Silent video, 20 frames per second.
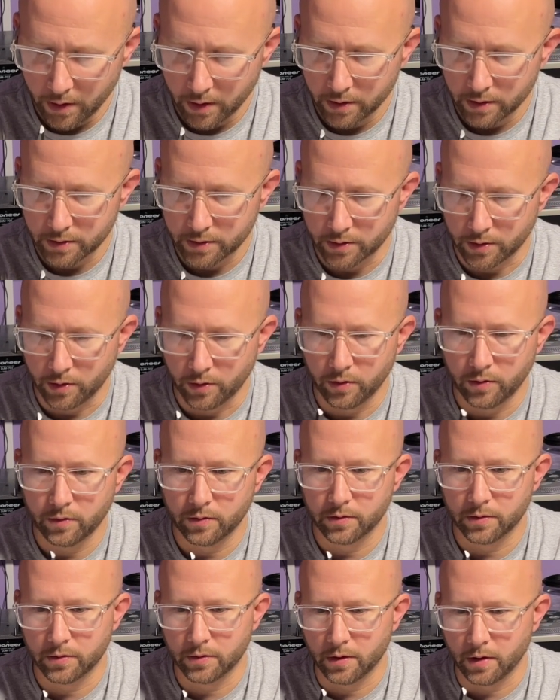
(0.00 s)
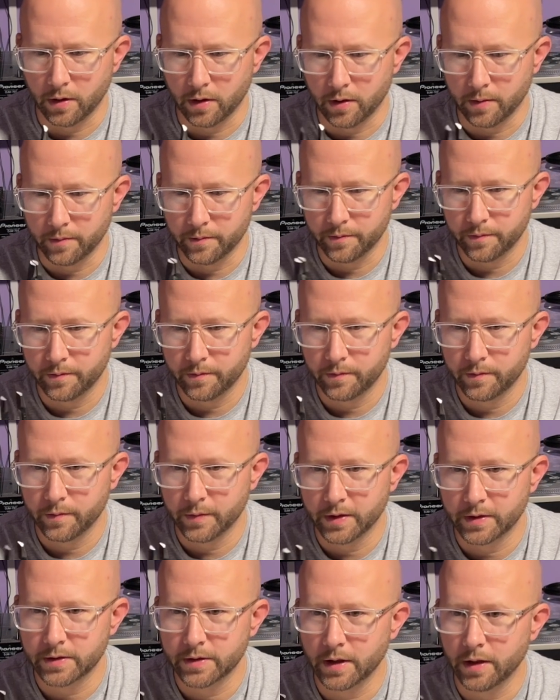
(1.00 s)
So
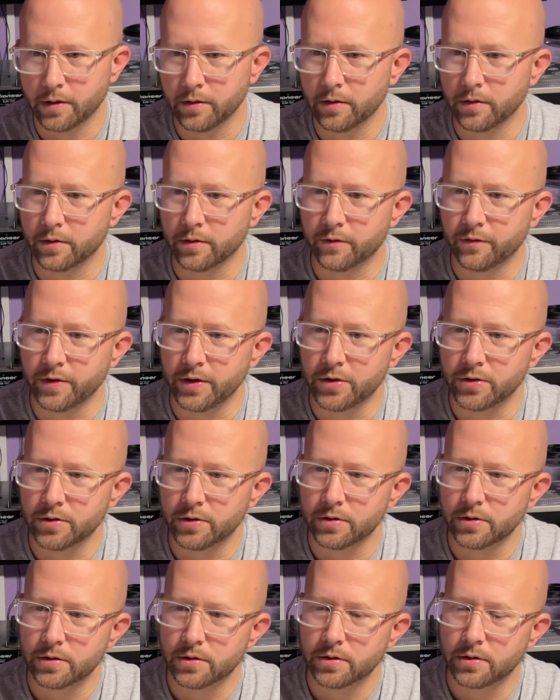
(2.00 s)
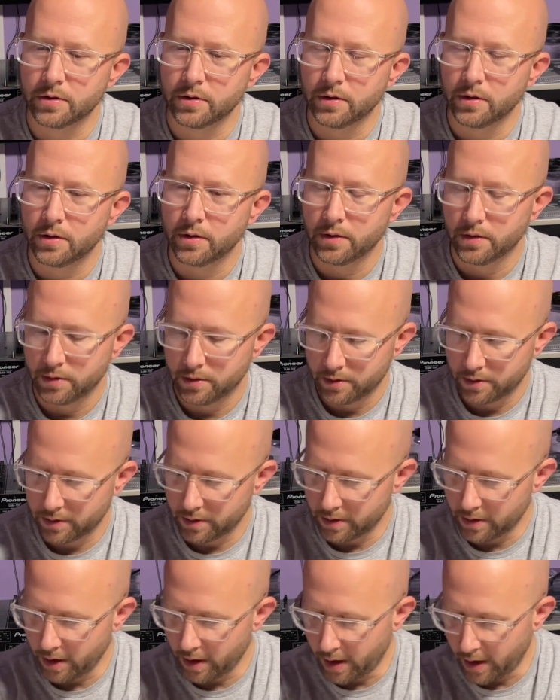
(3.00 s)
let's take a look at the features. It's
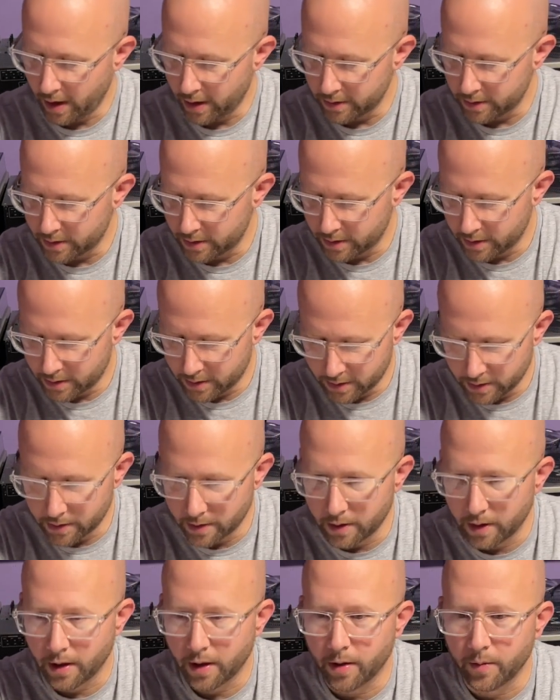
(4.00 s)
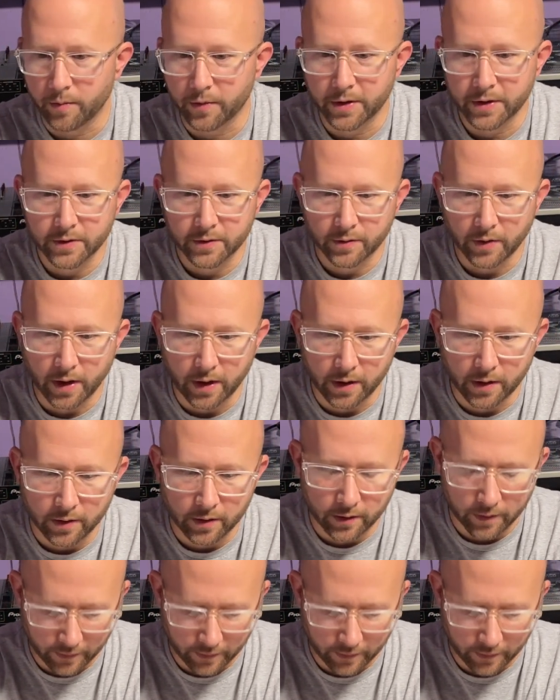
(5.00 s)
got this right here on the